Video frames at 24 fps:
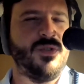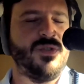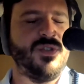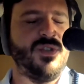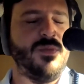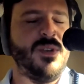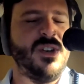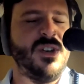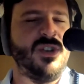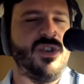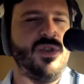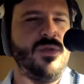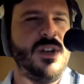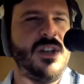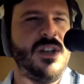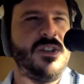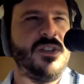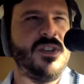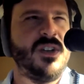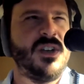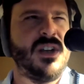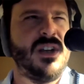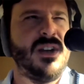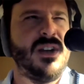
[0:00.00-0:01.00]
So we do need
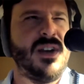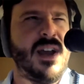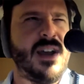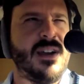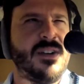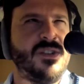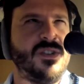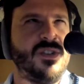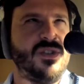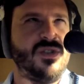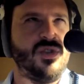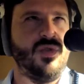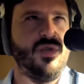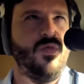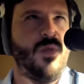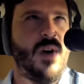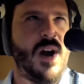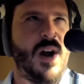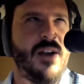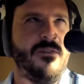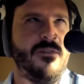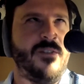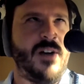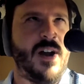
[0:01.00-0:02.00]
to connect to
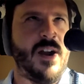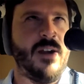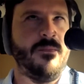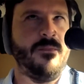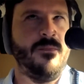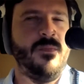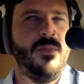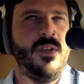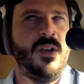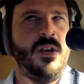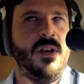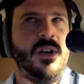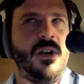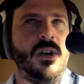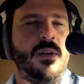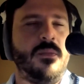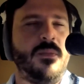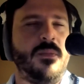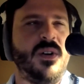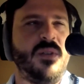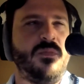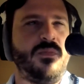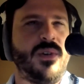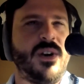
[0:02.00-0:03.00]
Wi-Fi.
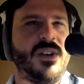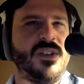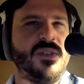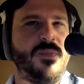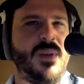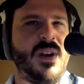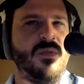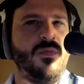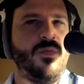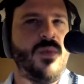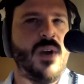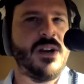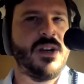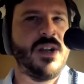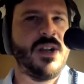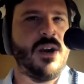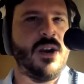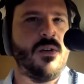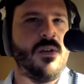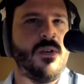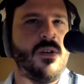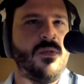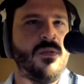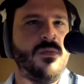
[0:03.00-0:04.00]
I'm going to press my right
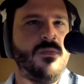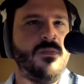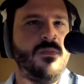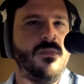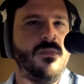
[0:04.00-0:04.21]
arrow.